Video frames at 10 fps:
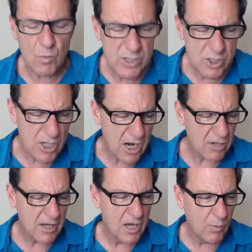We
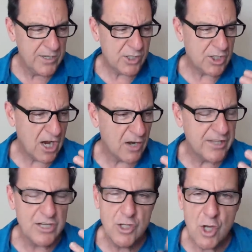shared we
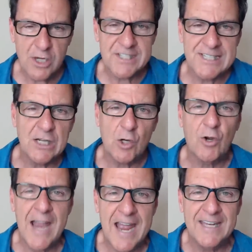shared the nooks and
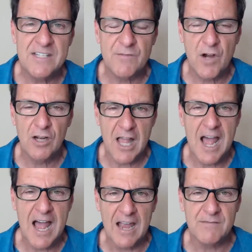crannies of our
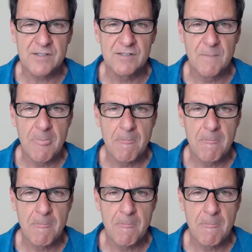lives.